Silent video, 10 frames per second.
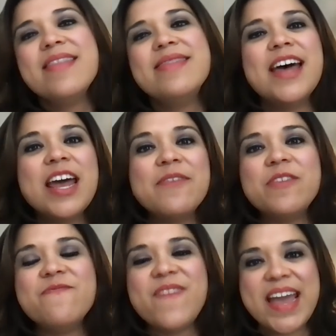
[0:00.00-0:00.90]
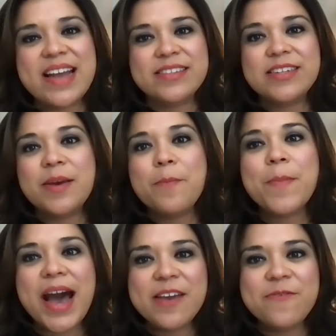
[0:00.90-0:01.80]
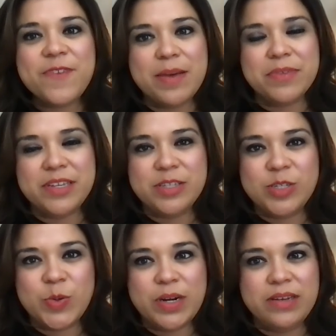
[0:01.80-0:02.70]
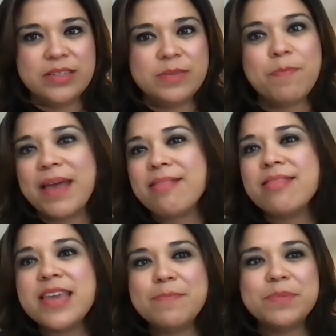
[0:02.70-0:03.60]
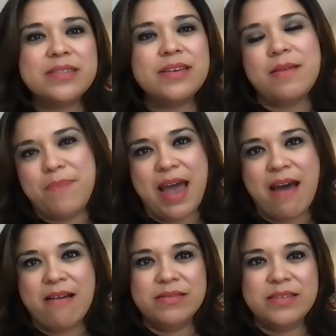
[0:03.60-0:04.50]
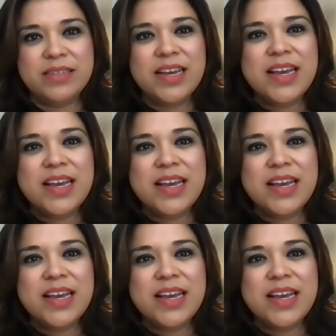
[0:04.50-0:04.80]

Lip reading: that have advanced my family's stories by leaps and bounds.